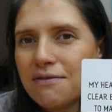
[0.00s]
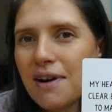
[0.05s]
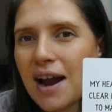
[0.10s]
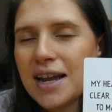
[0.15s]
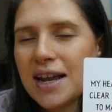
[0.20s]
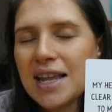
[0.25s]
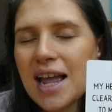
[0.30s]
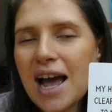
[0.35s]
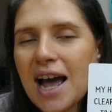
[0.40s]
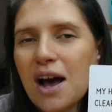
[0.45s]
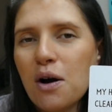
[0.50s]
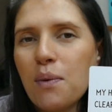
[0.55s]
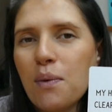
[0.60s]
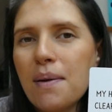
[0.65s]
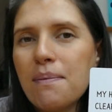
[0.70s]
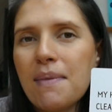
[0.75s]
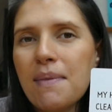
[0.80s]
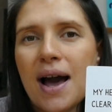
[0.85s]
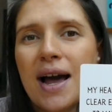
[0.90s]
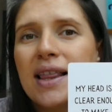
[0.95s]
right now
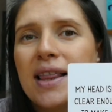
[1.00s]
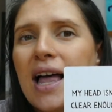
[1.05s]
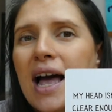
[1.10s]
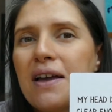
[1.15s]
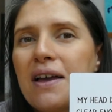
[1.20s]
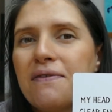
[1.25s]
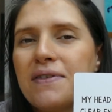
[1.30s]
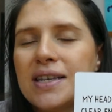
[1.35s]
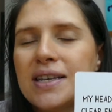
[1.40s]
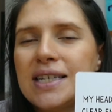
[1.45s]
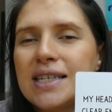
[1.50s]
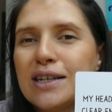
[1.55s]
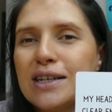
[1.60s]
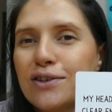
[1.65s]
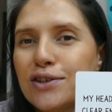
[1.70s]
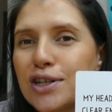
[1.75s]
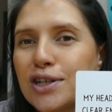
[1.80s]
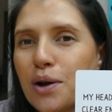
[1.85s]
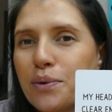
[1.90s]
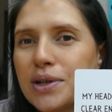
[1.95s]
when my life is
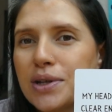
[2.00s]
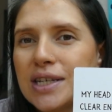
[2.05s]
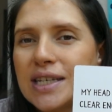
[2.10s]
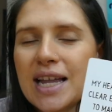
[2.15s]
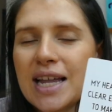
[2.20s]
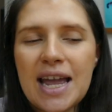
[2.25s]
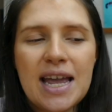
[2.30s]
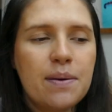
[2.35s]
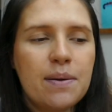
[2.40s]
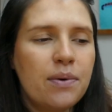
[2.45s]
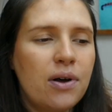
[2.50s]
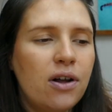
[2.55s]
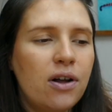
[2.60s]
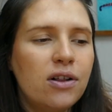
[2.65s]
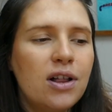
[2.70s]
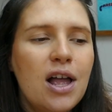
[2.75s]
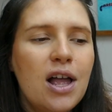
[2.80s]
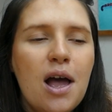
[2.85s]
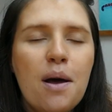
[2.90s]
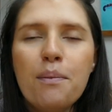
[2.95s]
still so
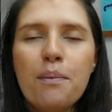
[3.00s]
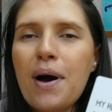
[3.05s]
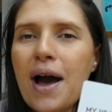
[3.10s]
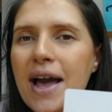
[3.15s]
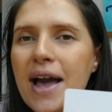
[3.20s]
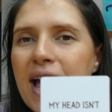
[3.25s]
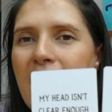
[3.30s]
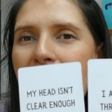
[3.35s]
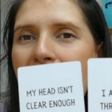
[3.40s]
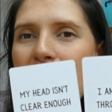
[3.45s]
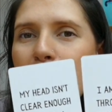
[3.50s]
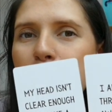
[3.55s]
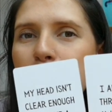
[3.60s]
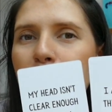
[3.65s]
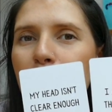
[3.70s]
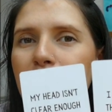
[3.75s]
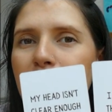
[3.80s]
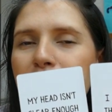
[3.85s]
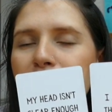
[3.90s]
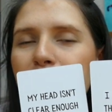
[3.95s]
unstable. But I am
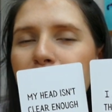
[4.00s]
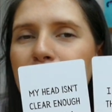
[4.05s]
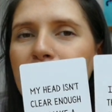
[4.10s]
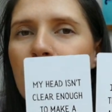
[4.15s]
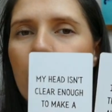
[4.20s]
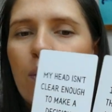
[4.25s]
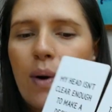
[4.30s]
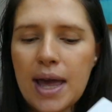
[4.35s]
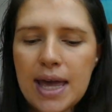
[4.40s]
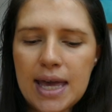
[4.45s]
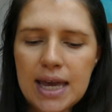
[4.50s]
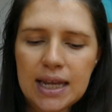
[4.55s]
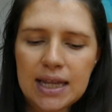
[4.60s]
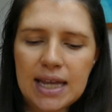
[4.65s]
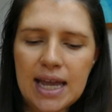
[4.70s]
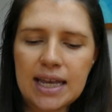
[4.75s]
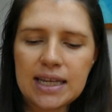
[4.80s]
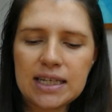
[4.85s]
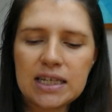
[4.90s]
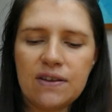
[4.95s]
going through an
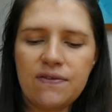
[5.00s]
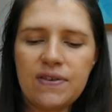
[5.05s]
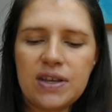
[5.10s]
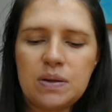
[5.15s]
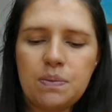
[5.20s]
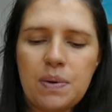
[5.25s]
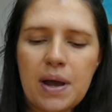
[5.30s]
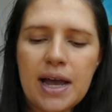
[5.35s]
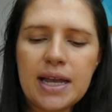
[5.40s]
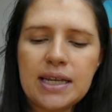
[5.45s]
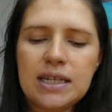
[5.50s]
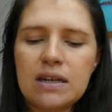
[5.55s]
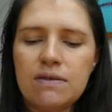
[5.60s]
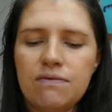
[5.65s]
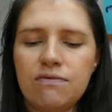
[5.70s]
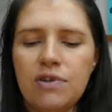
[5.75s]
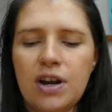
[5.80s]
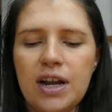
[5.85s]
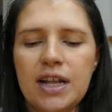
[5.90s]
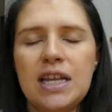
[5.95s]
awakening. So this person
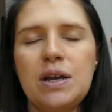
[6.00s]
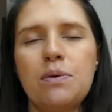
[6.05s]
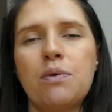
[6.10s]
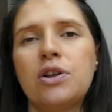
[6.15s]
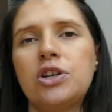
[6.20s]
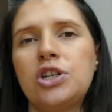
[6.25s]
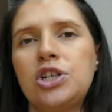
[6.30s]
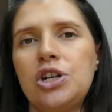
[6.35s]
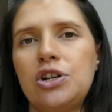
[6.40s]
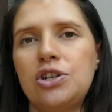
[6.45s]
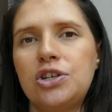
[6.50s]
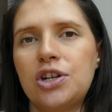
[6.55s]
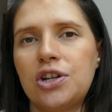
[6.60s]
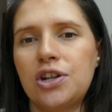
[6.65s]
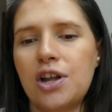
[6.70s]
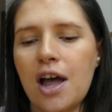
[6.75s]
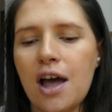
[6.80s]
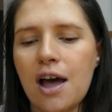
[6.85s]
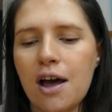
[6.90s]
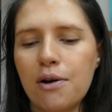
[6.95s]
needs to
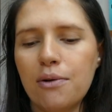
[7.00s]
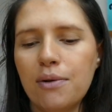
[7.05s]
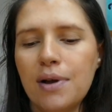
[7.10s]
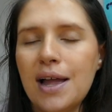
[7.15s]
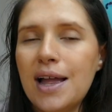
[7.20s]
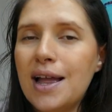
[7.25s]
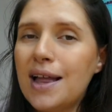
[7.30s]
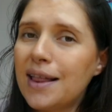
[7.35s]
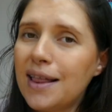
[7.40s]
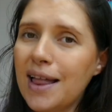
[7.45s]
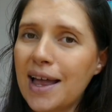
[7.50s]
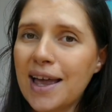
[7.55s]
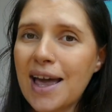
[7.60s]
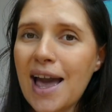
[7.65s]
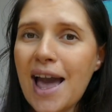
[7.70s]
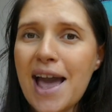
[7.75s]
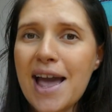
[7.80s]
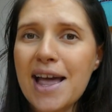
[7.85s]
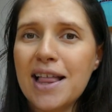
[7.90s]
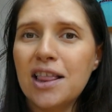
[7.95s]
know, like,
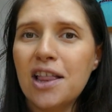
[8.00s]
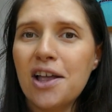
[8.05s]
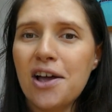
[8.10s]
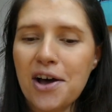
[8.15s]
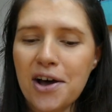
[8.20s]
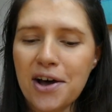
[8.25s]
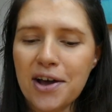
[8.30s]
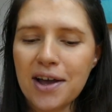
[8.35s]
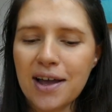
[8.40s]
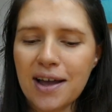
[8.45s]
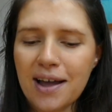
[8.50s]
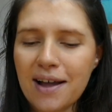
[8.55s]
hey, look,